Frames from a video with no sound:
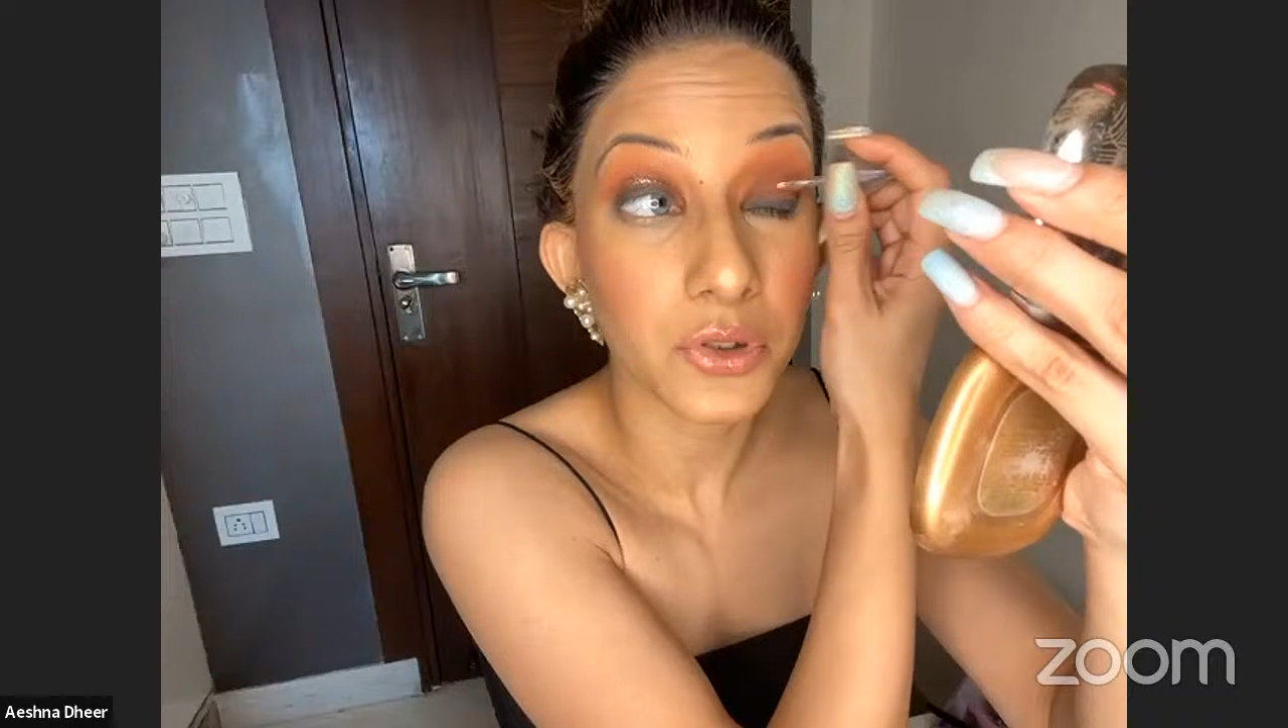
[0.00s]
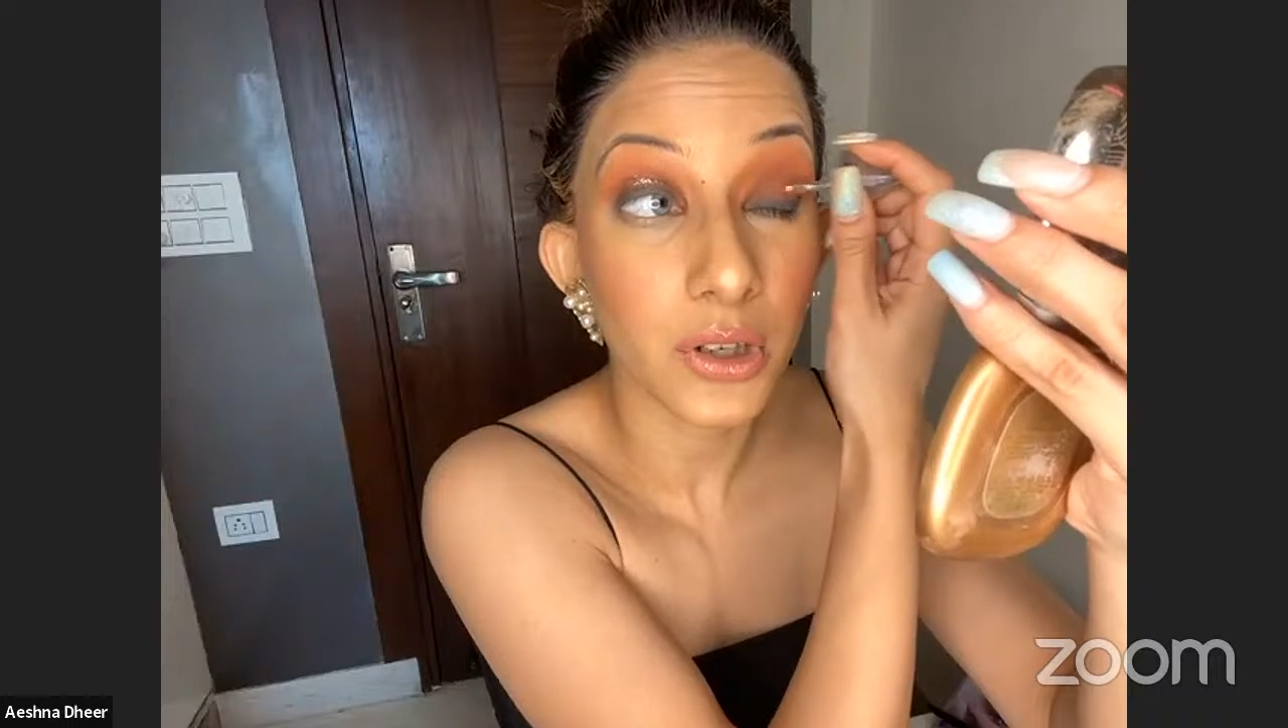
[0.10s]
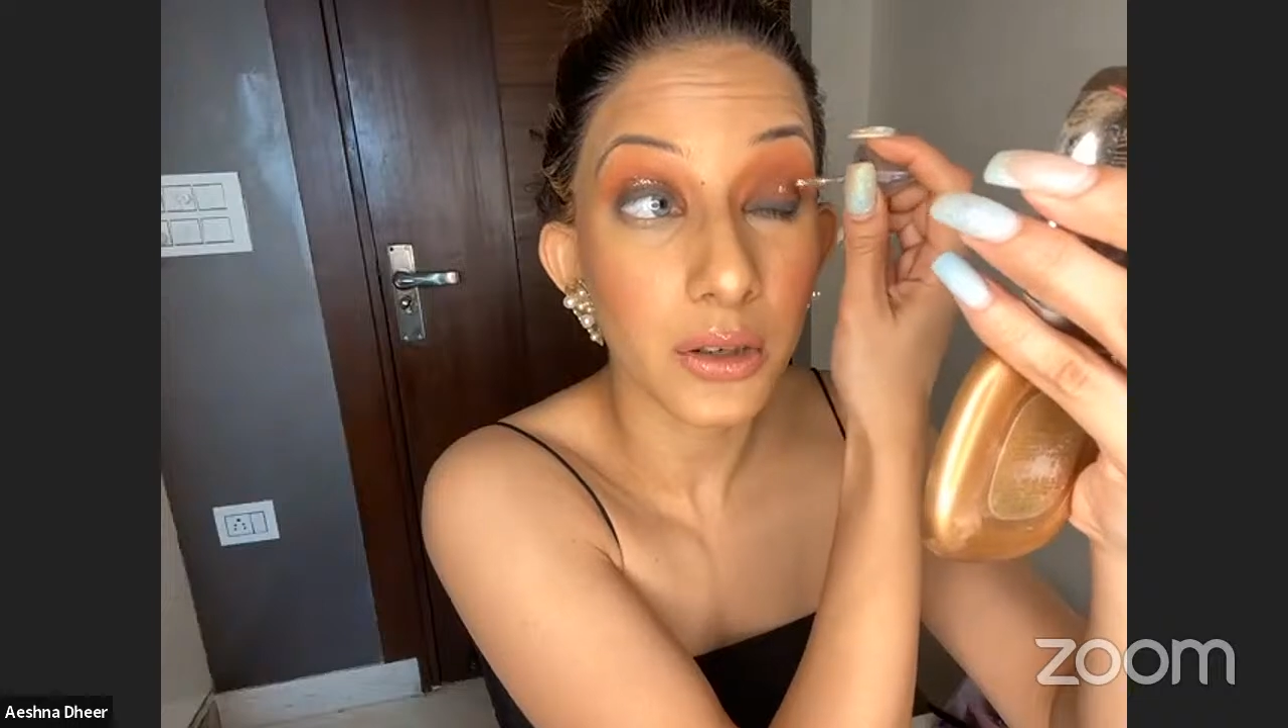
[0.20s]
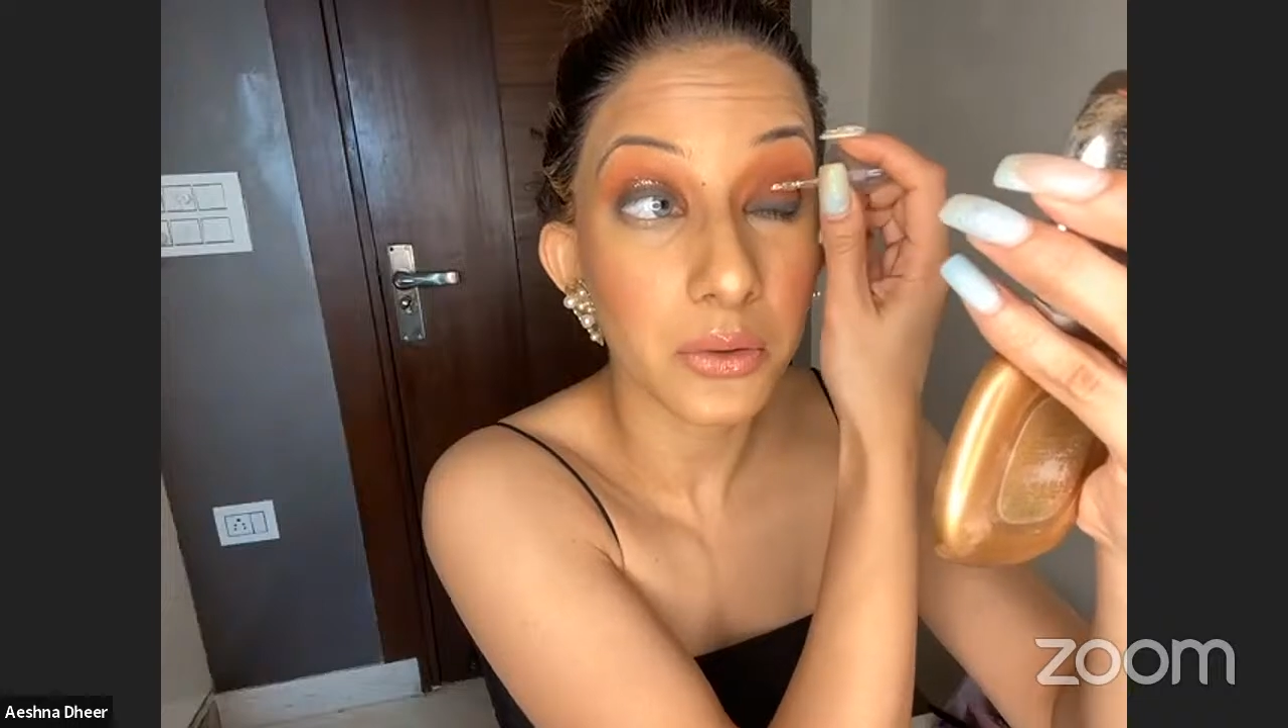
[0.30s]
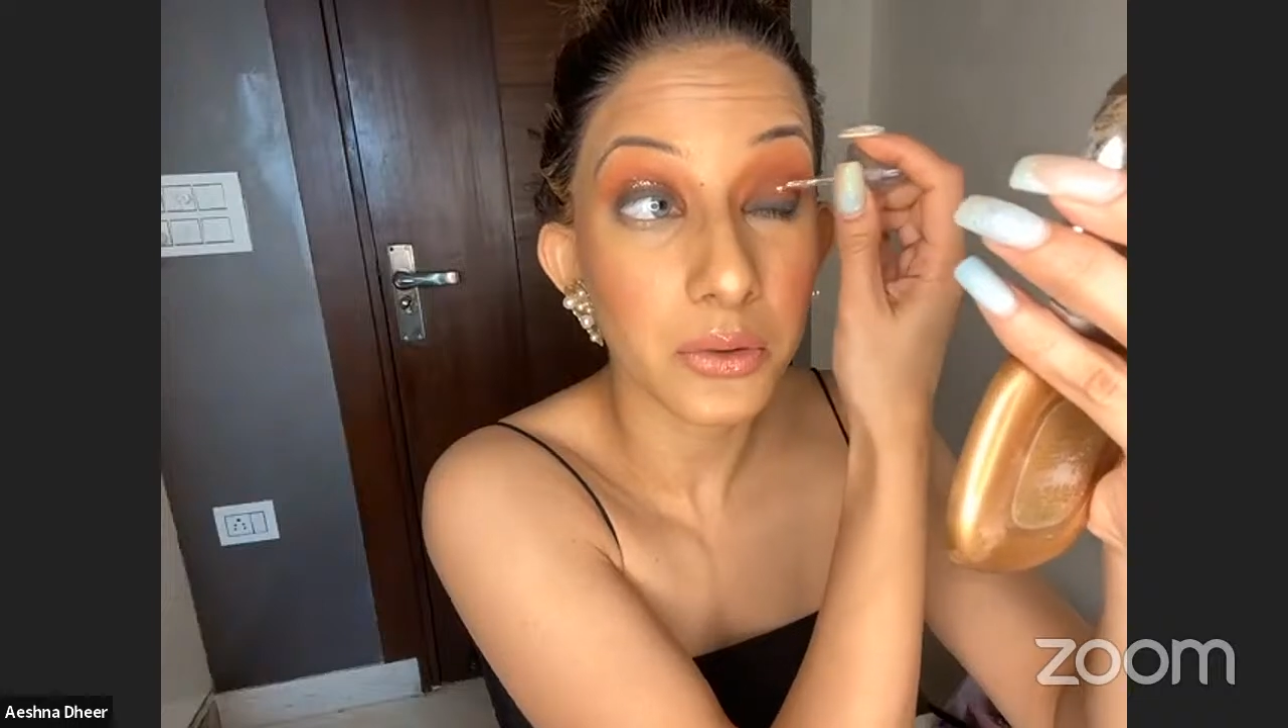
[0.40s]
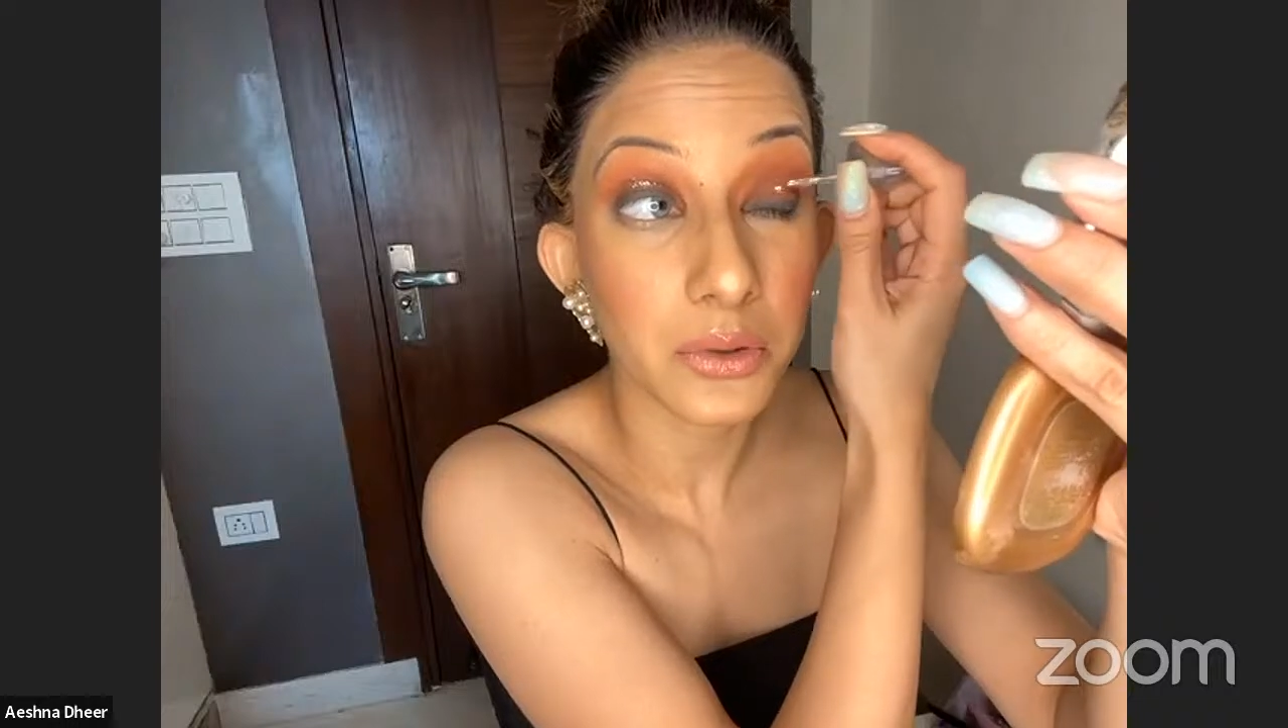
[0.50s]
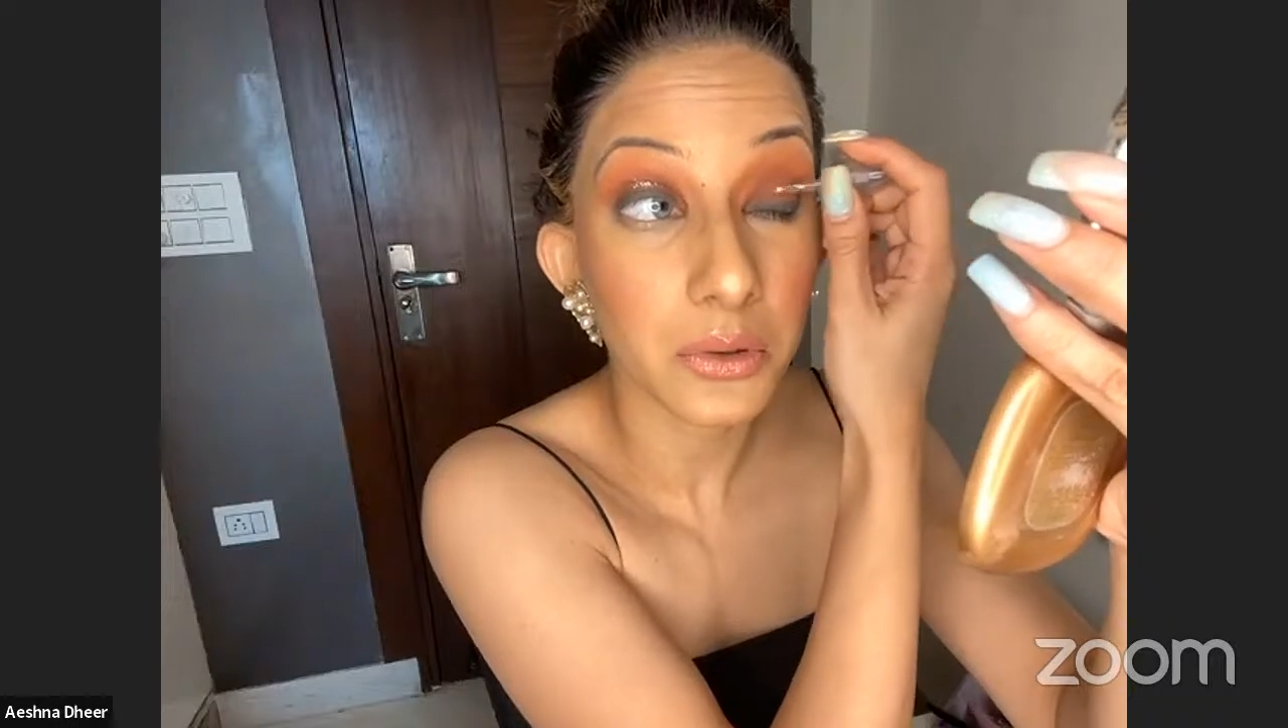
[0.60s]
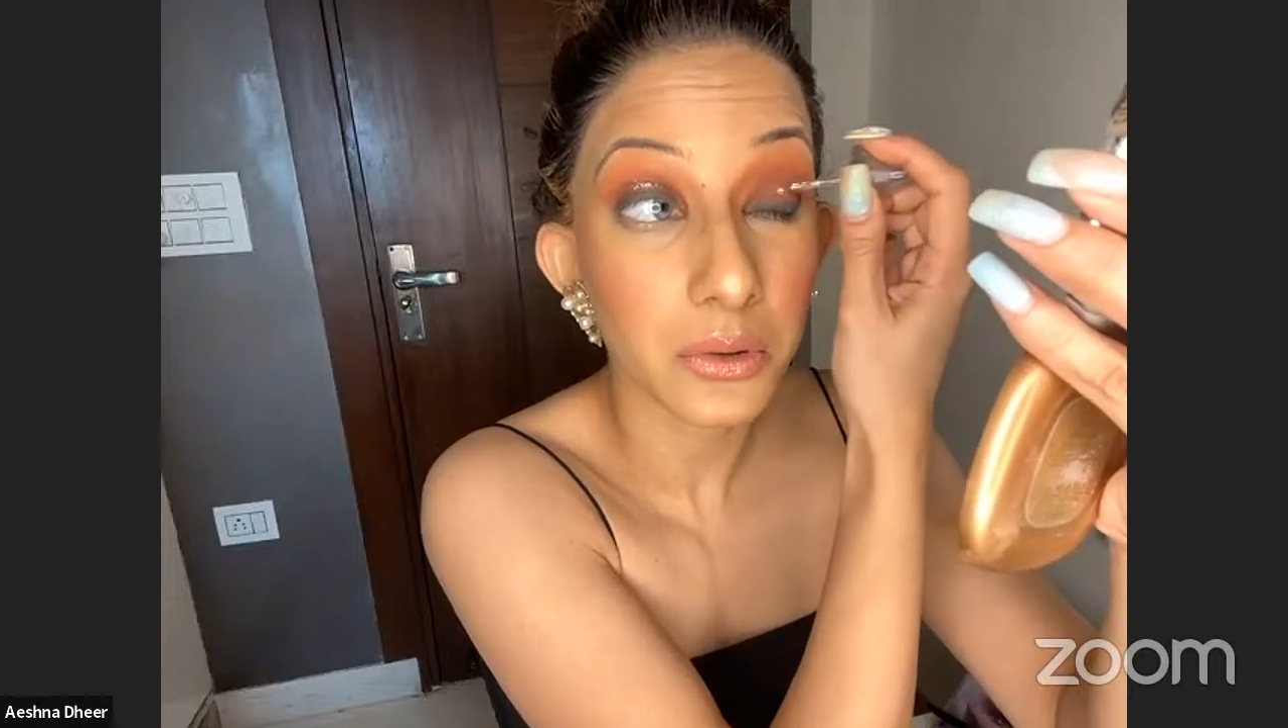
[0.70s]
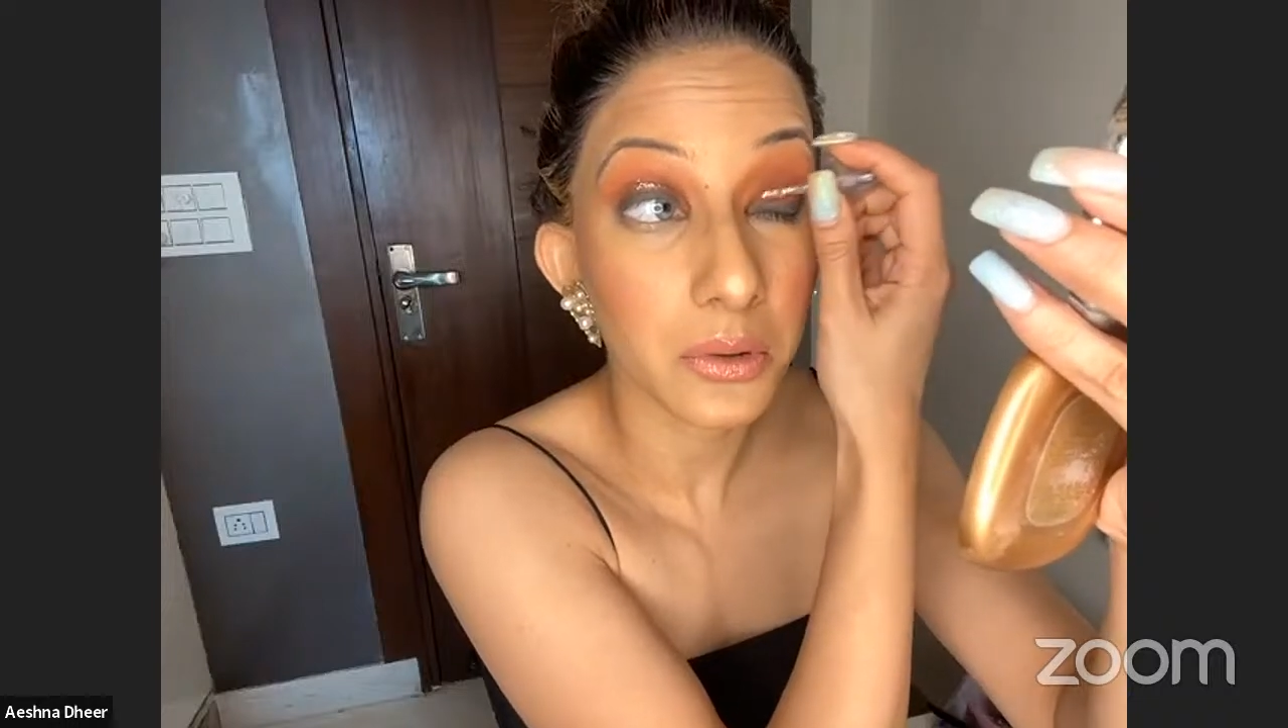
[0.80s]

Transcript: shadows.